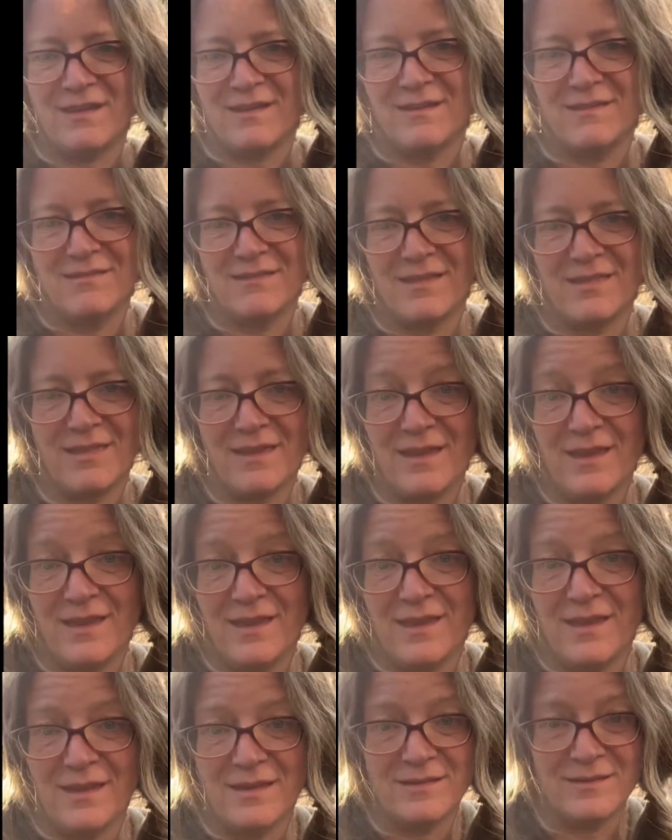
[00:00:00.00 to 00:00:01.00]
in the
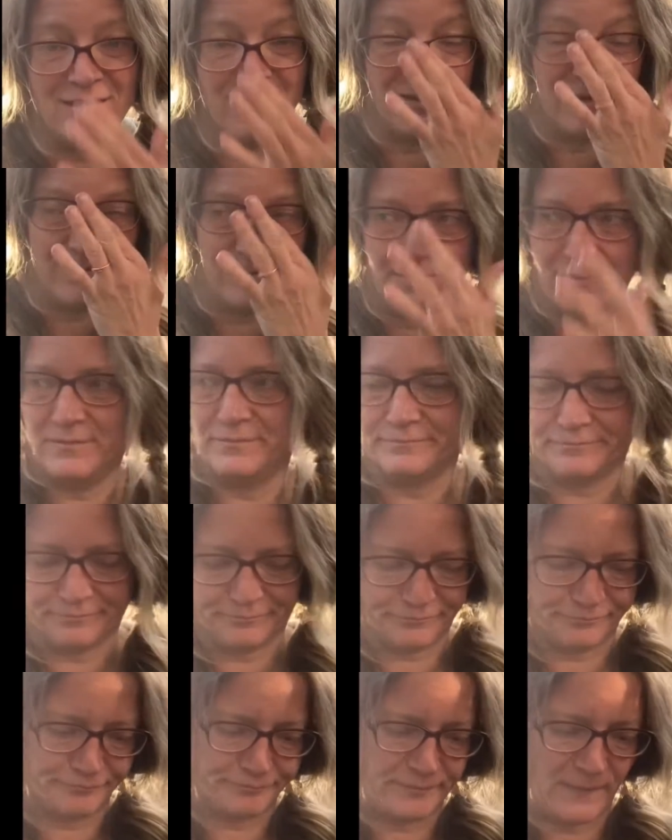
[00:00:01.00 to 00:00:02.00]
thingy, and
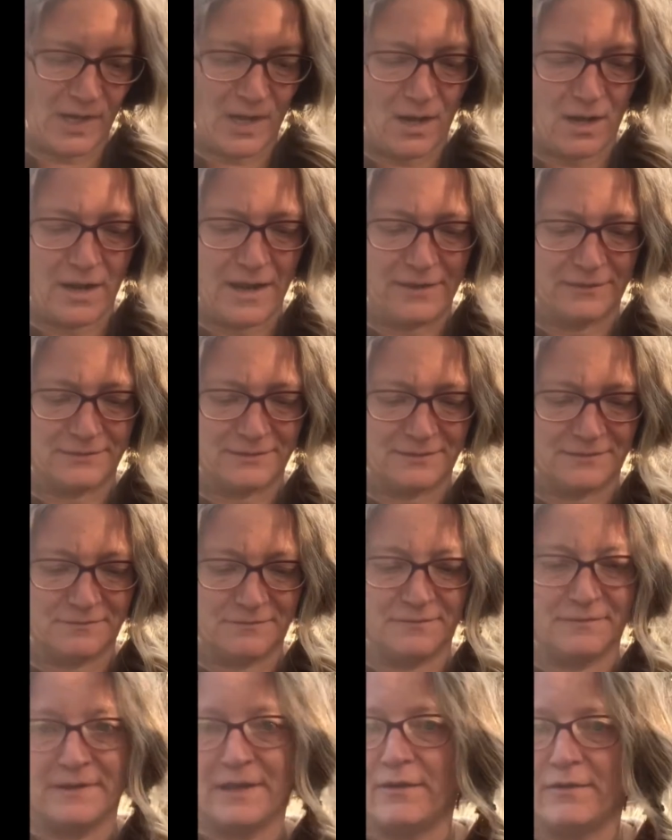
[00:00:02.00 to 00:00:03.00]
our house is
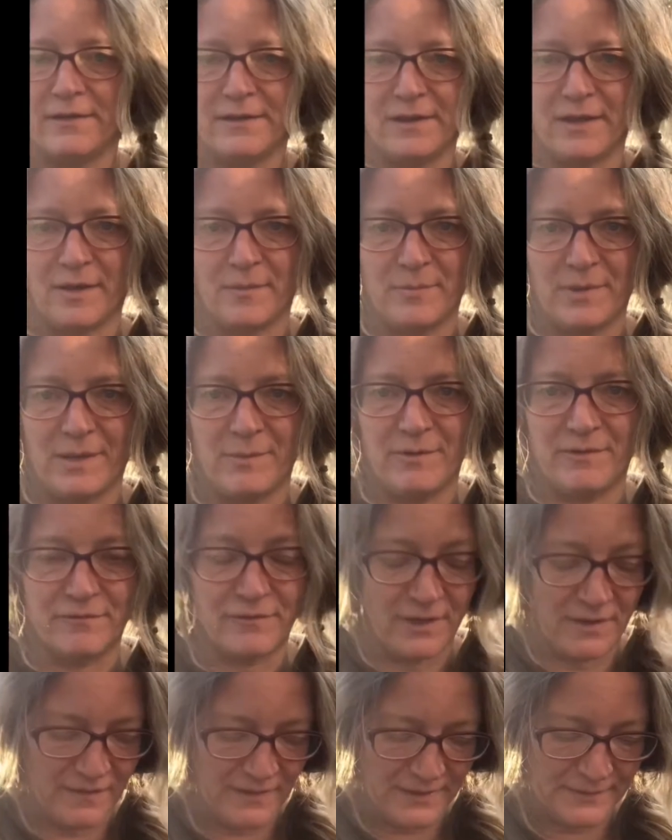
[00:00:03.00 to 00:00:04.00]
very not baby
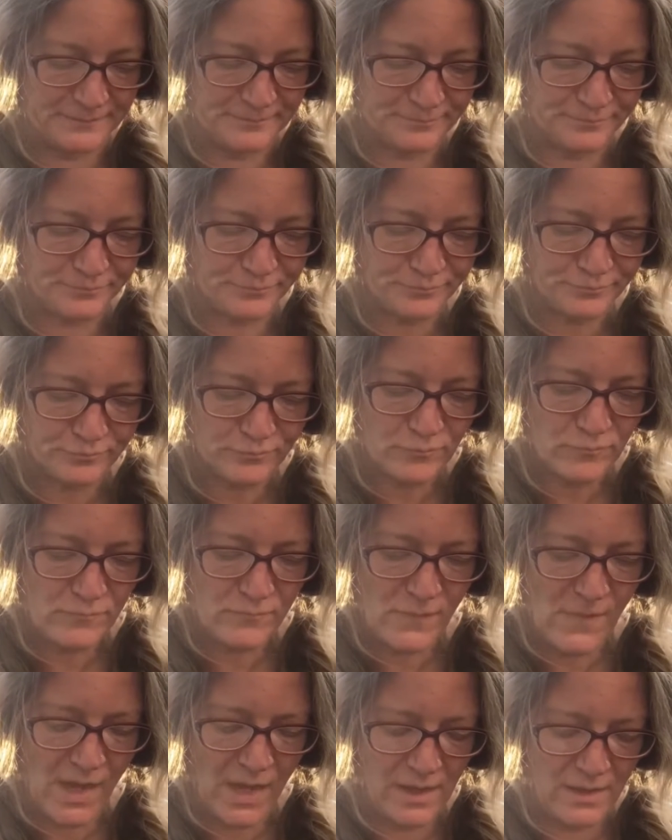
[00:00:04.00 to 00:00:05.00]
friendly.
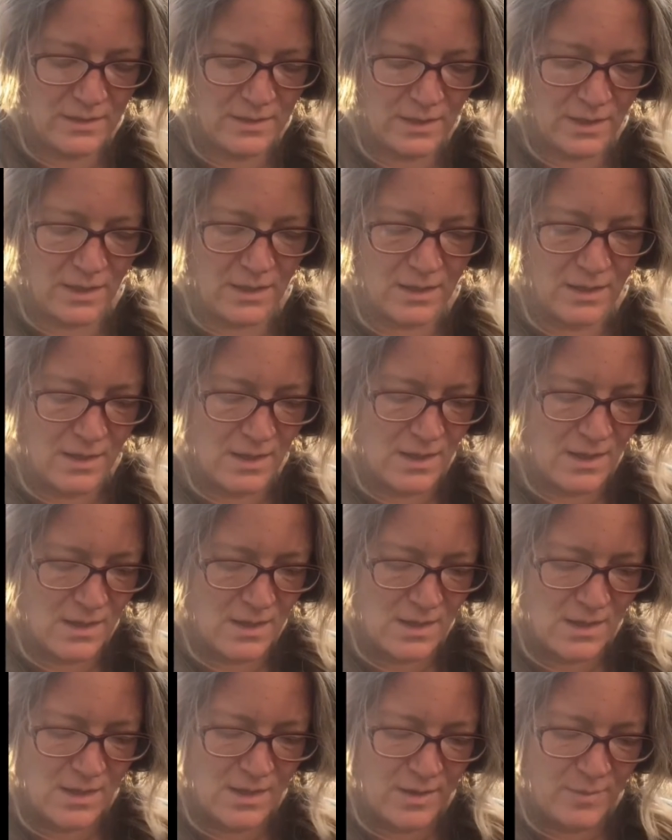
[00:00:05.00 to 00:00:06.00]
And,
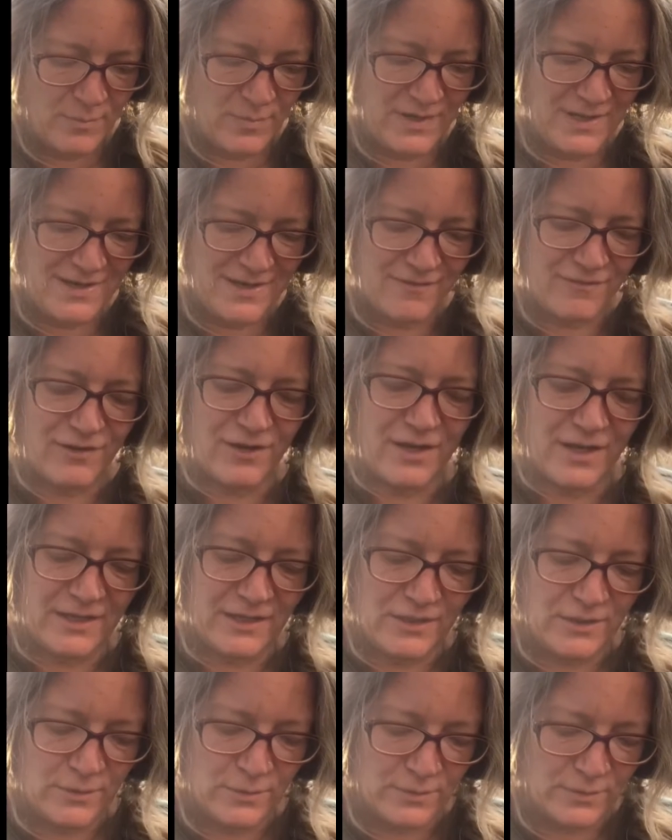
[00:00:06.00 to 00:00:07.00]
but it never got
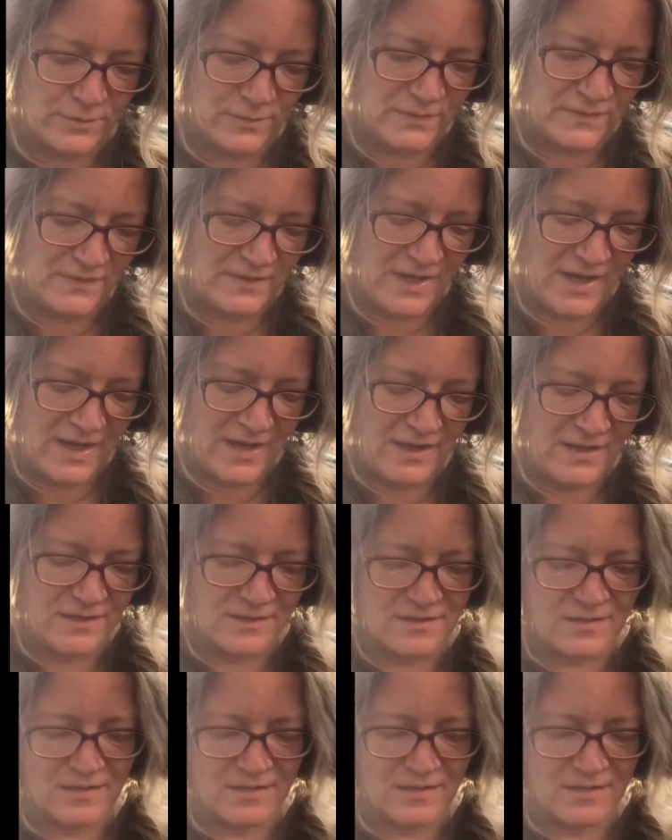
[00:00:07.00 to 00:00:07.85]
used. And,